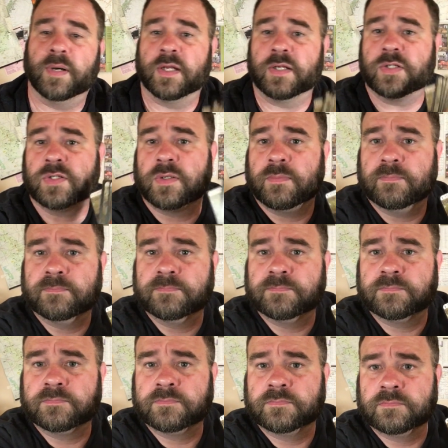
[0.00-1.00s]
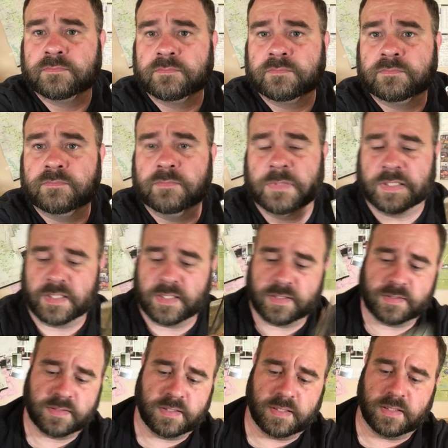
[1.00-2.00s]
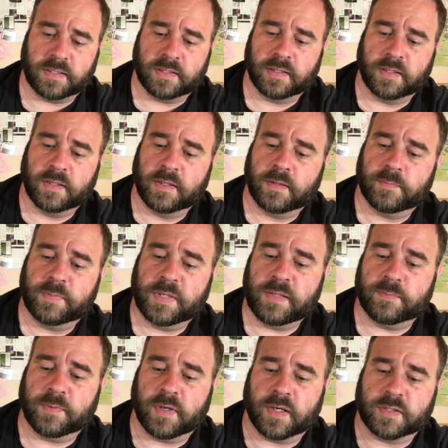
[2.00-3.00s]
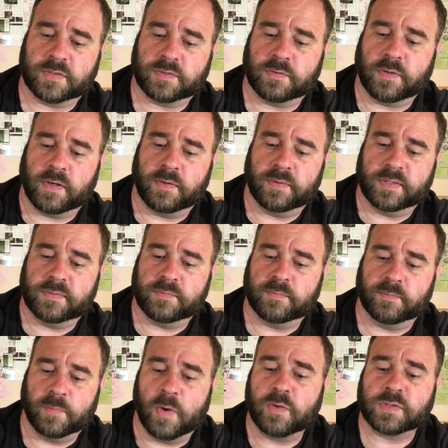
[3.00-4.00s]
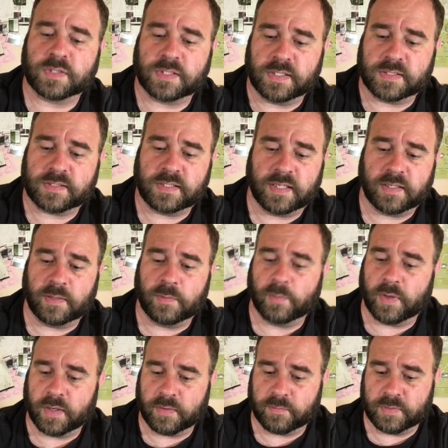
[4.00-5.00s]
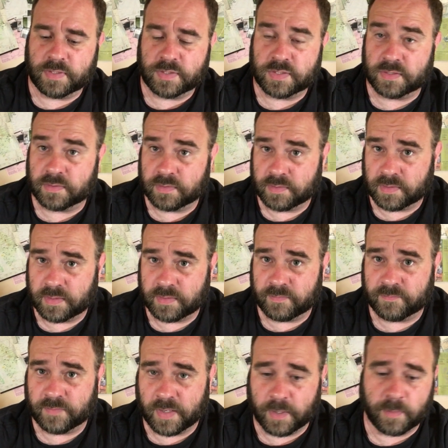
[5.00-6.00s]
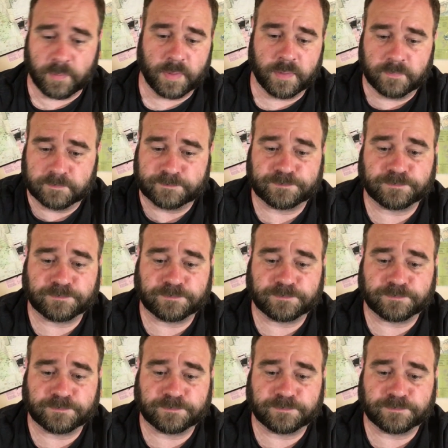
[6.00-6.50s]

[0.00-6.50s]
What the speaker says: bunch, because the peat bogs grow in mostly a standing water region environment.